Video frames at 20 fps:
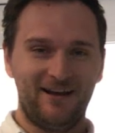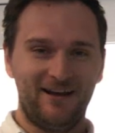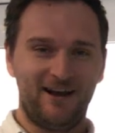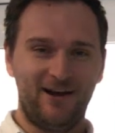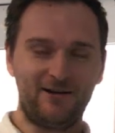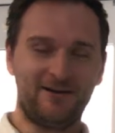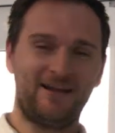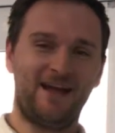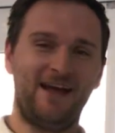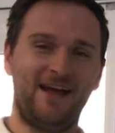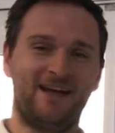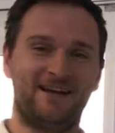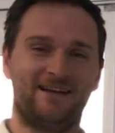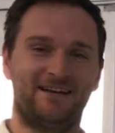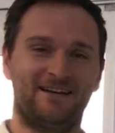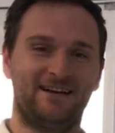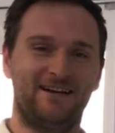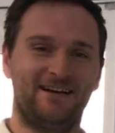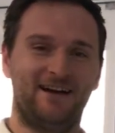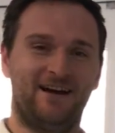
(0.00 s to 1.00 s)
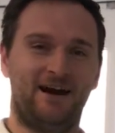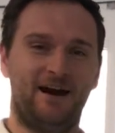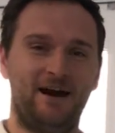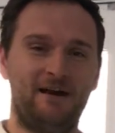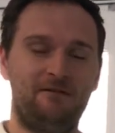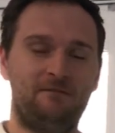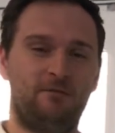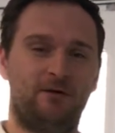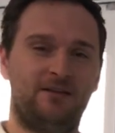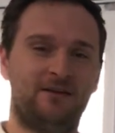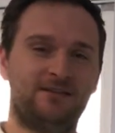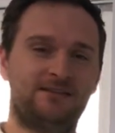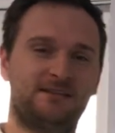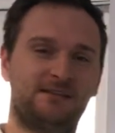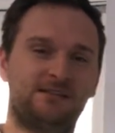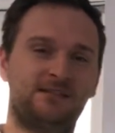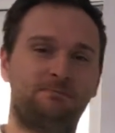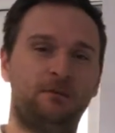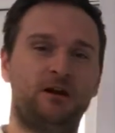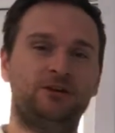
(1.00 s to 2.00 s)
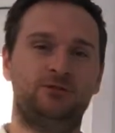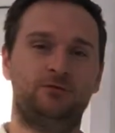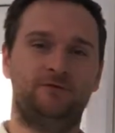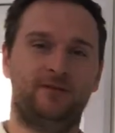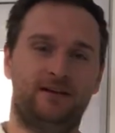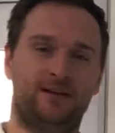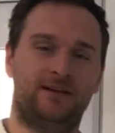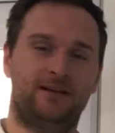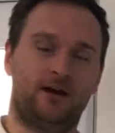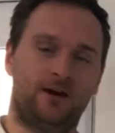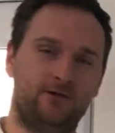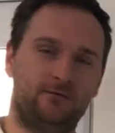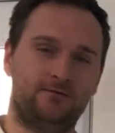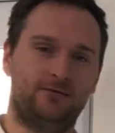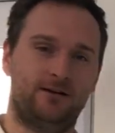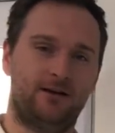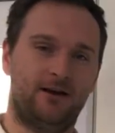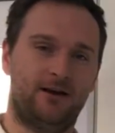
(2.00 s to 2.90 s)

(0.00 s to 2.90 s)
Okay, hi everybody, this is a special video.